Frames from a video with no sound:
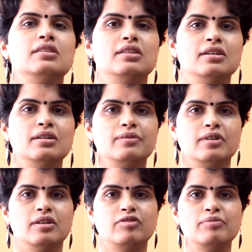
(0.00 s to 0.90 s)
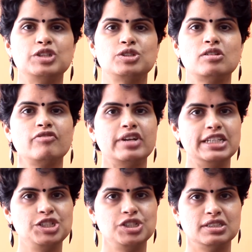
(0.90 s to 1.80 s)
the uh, formation of
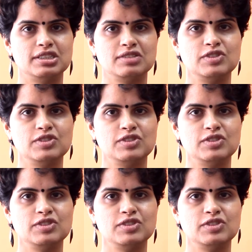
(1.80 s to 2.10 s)
adhesions,